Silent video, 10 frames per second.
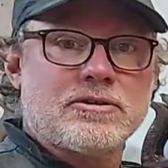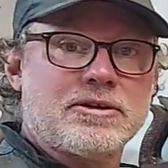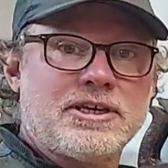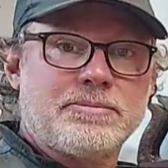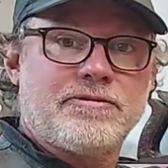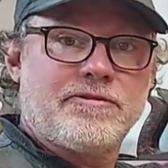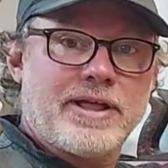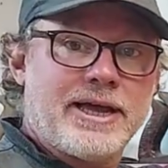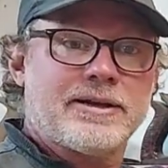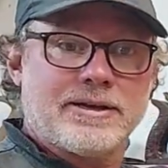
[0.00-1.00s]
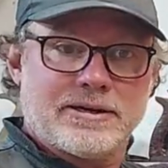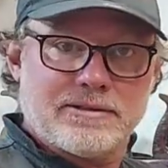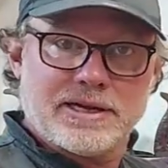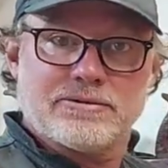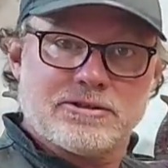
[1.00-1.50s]
going to keep it flat and
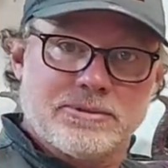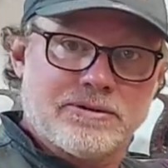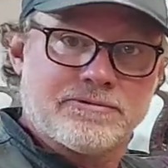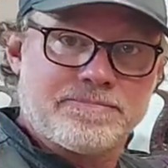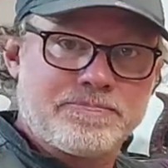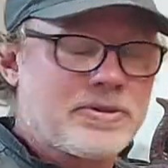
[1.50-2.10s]
allow it to move.